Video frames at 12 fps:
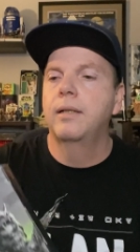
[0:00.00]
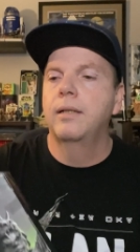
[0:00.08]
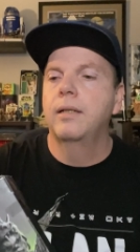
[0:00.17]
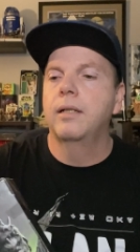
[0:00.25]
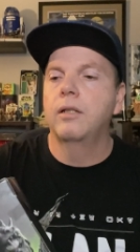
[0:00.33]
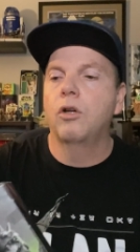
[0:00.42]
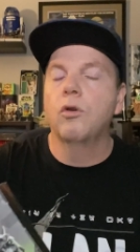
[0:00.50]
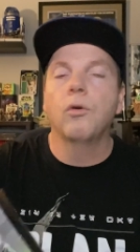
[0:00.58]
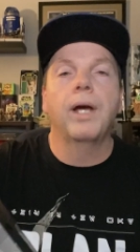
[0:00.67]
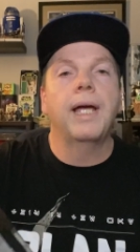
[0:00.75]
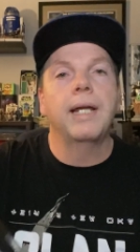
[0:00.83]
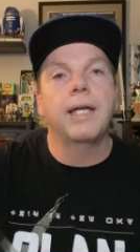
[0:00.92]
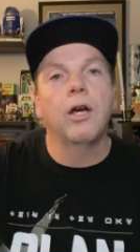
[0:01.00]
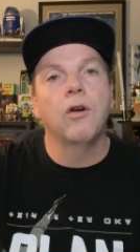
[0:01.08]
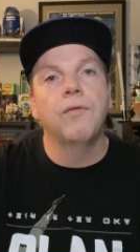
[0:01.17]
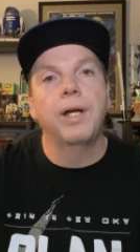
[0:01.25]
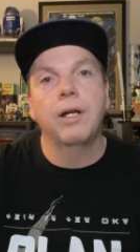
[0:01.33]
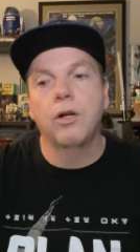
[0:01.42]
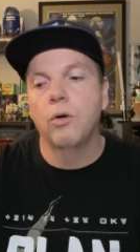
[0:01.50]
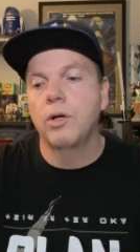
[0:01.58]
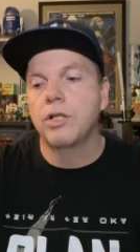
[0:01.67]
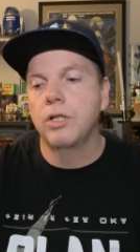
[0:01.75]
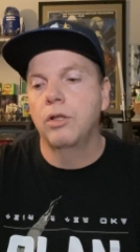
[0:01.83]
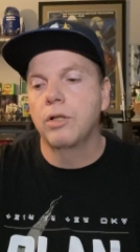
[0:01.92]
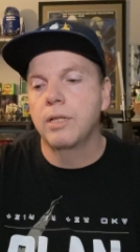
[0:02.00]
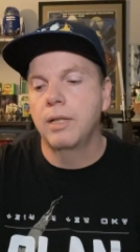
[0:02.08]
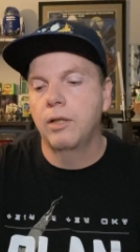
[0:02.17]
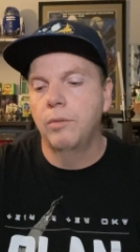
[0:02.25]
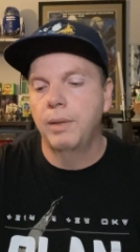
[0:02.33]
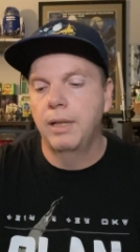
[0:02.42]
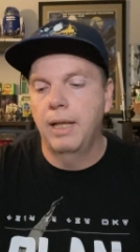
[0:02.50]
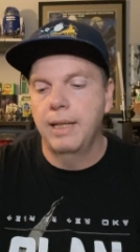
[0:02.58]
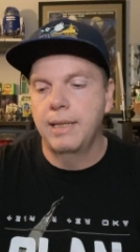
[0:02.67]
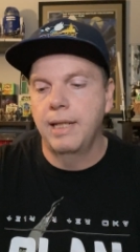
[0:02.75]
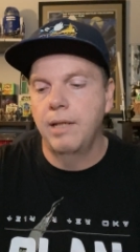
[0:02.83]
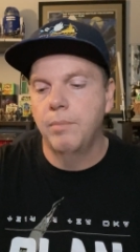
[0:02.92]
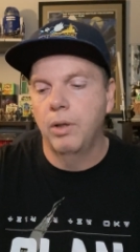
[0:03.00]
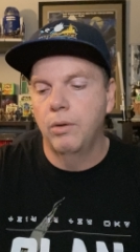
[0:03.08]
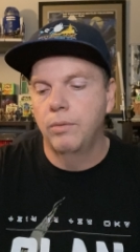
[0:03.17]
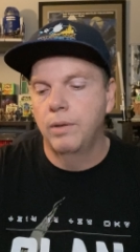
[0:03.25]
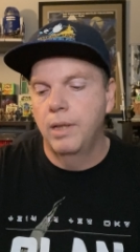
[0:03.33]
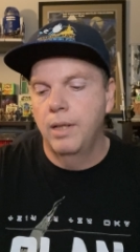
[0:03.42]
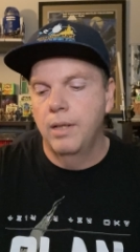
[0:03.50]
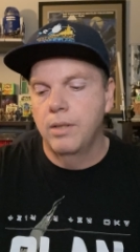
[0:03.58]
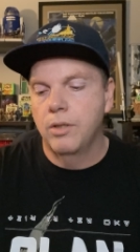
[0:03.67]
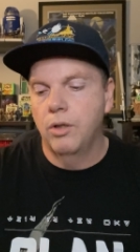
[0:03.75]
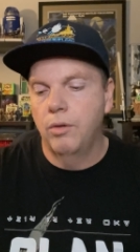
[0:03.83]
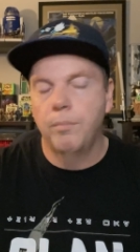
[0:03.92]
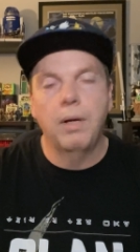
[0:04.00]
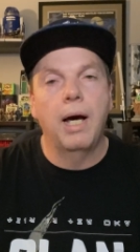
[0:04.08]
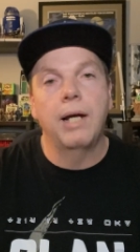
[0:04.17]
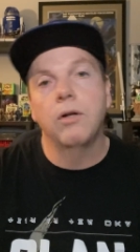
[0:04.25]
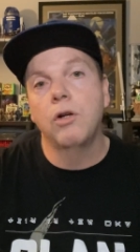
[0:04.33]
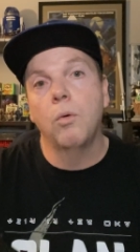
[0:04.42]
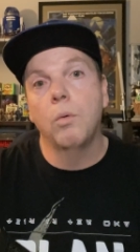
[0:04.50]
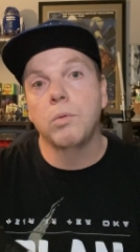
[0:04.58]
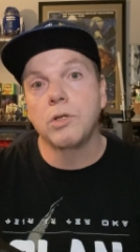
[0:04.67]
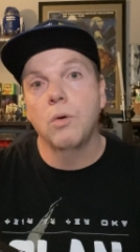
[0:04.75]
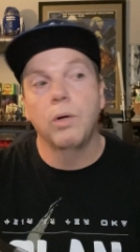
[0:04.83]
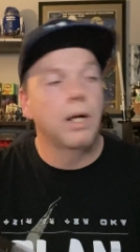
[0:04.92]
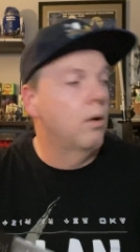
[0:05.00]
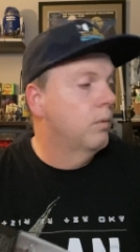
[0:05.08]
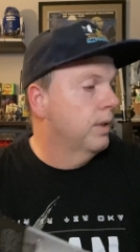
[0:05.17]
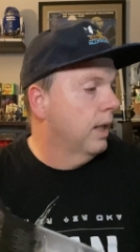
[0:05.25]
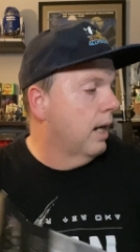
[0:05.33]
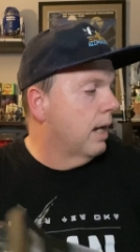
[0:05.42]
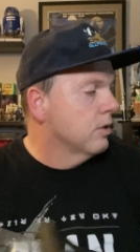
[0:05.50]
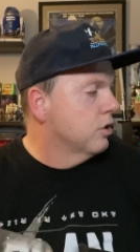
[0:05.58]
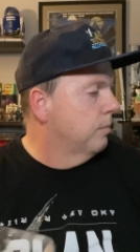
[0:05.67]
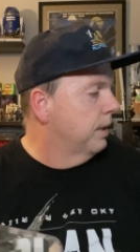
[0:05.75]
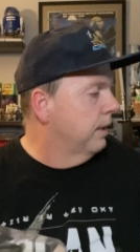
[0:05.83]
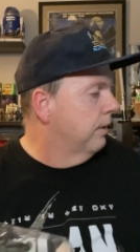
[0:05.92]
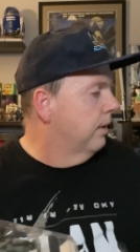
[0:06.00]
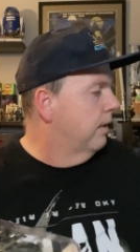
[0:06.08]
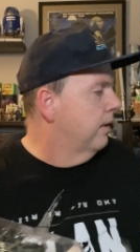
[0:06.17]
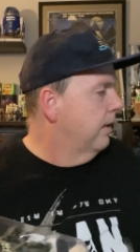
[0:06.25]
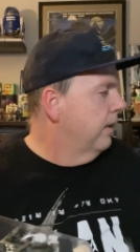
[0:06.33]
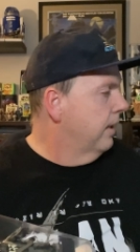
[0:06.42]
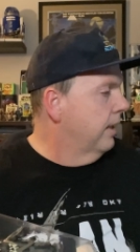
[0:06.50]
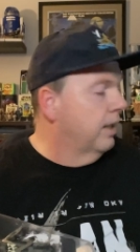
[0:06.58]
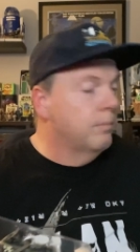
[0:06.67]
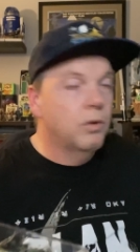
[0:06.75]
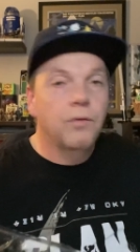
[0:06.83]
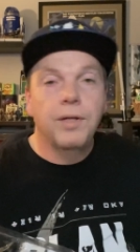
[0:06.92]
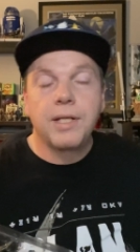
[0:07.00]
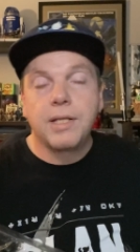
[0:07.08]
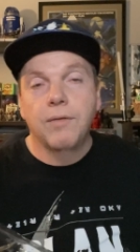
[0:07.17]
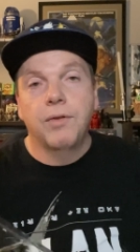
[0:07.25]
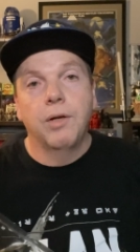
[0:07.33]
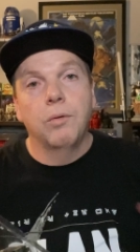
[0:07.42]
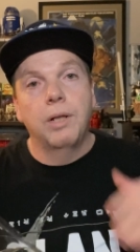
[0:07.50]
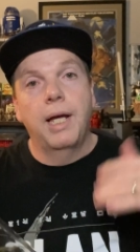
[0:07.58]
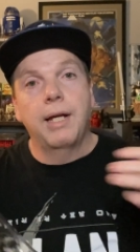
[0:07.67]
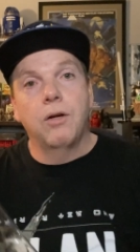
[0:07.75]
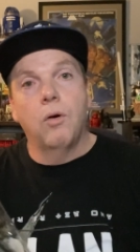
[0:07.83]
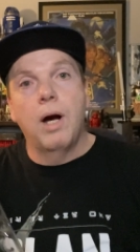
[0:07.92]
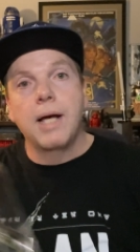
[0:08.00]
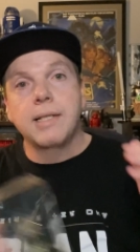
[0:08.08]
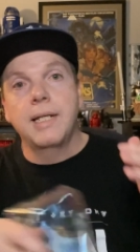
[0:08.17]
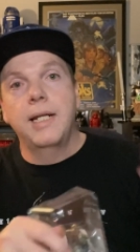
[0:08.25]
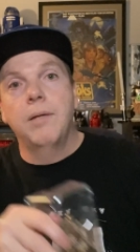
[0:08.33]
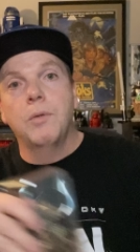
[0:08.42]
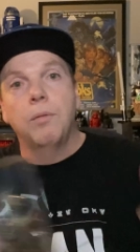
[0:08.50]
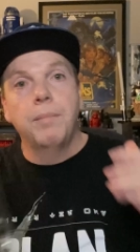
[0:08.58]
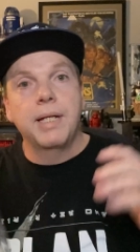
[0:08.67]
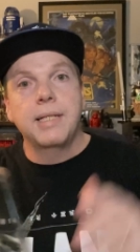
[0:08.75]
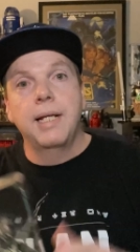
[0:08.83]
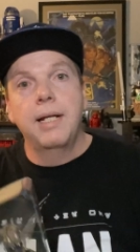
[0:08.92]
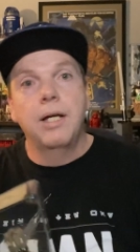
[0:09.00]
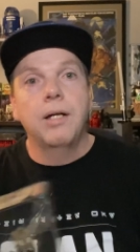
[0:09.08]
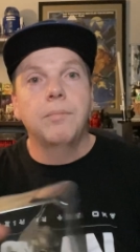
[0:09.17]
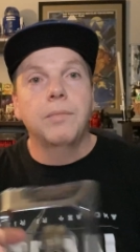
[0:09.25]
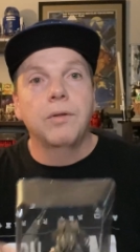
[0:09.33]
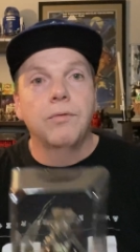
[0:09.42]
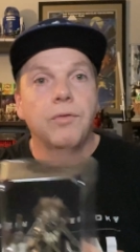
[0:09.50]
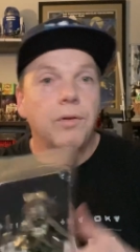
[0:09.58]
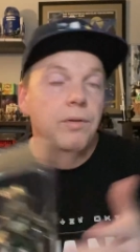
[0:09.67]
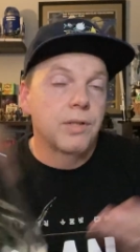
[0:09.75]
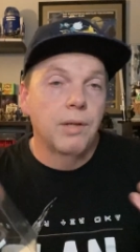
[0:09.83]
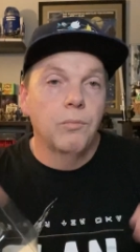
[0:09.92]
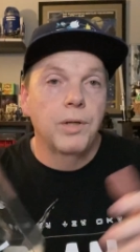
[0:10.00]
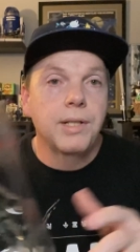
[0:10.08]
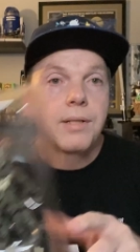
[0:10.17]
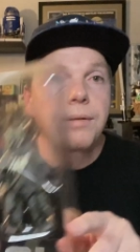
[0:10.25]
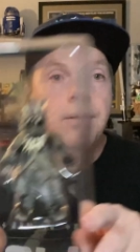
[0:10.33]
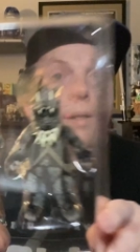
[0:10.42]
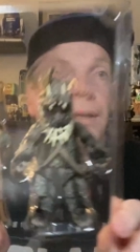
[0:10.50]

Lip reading: Logray in Caravan of Courage looks a little bit like Teebo. So I don't know what was going on with the costuming in the movies, if they were like crossing them or mixing them or for some reason.